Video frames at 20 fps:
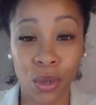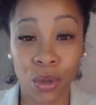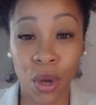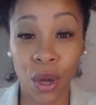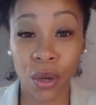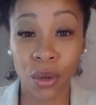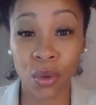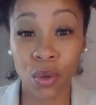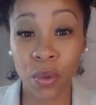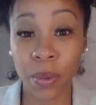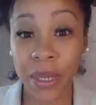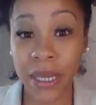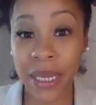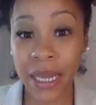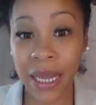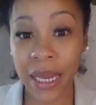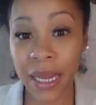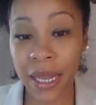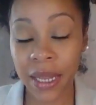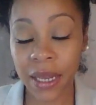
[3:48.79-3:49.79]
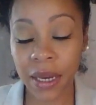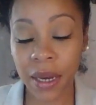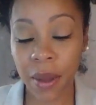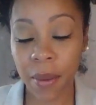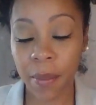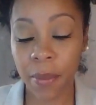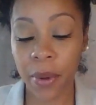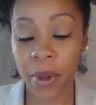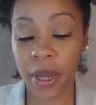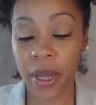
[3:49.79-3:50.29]
a new beginning.
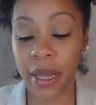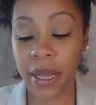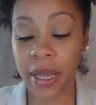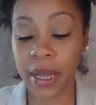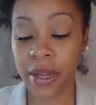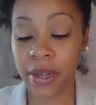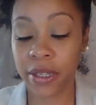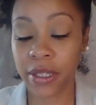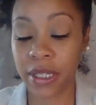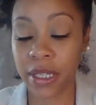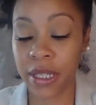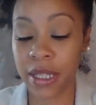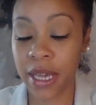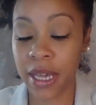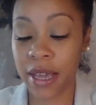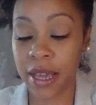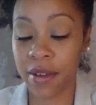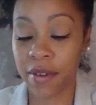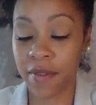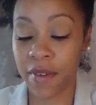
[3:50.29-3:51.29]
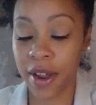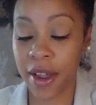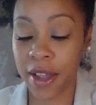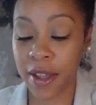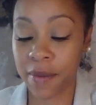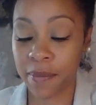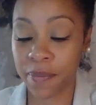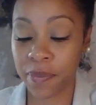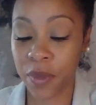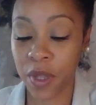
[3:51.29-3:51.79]
But here's the thing,
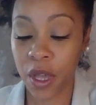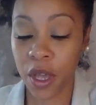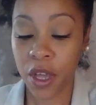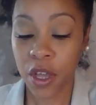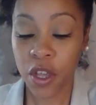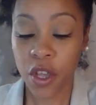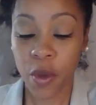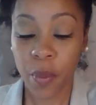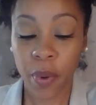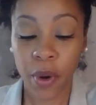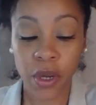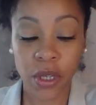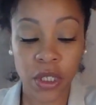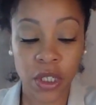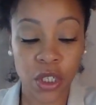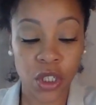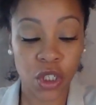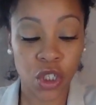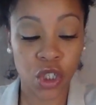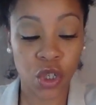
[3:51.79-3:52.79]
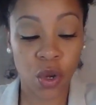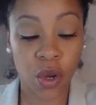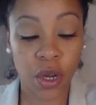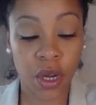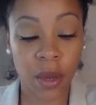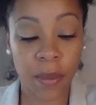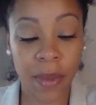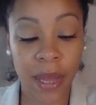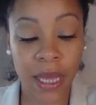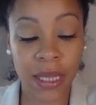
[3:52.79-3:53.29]
right? Your person is
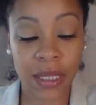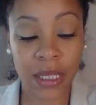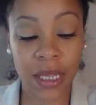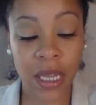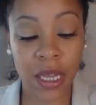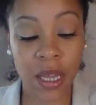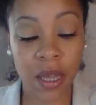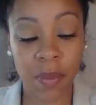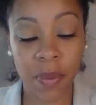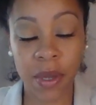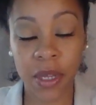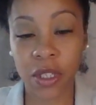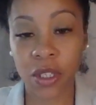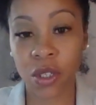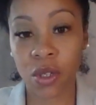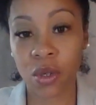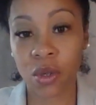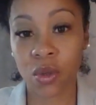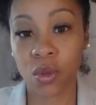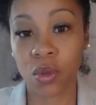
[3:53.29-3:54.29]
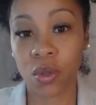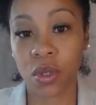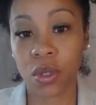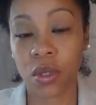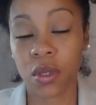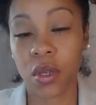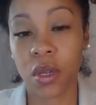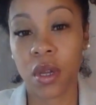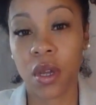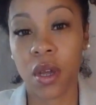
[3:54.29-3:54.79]
showing up as the King of Pentacles,
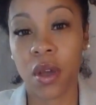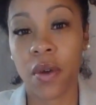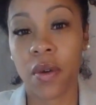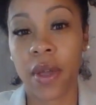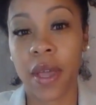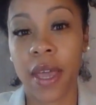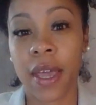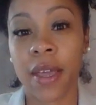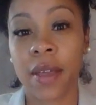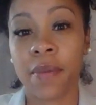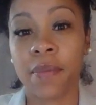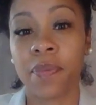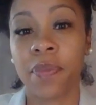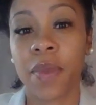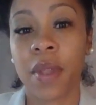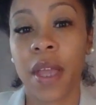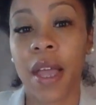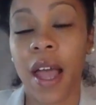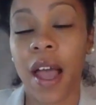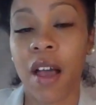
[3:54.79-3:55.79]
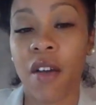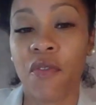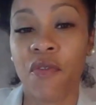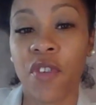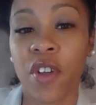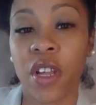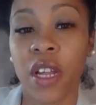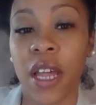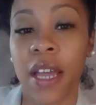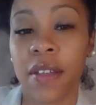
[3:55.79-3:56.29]
okay? I
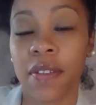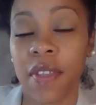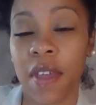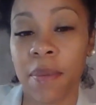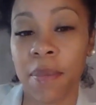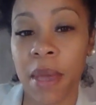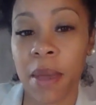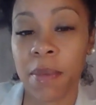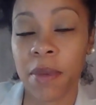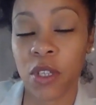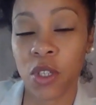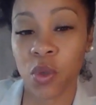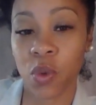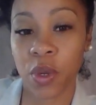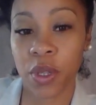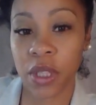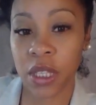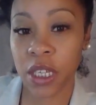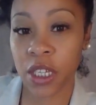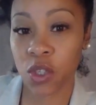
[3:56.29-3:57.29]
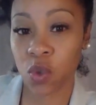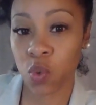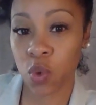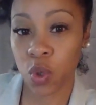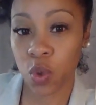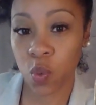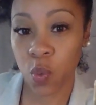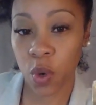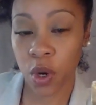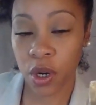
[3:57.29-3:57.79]
feel like they may be doing things
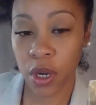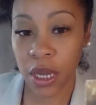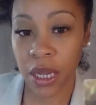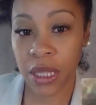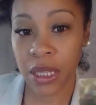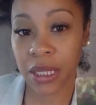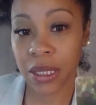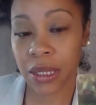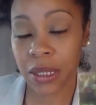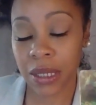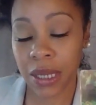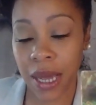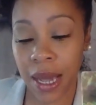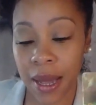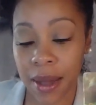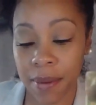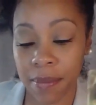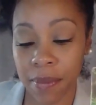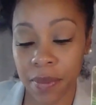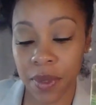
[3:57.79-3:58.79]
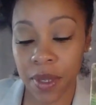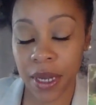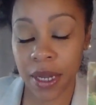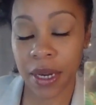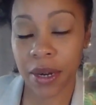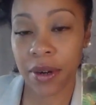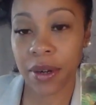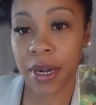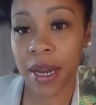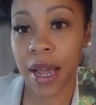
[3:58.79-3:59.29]
with work at this time that
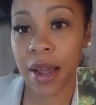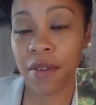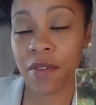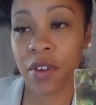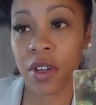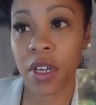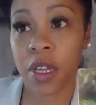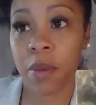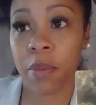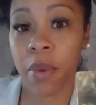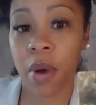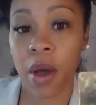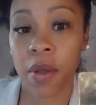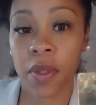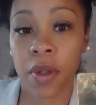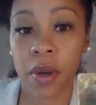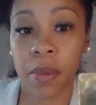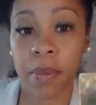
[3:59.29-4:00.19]
are not really bothered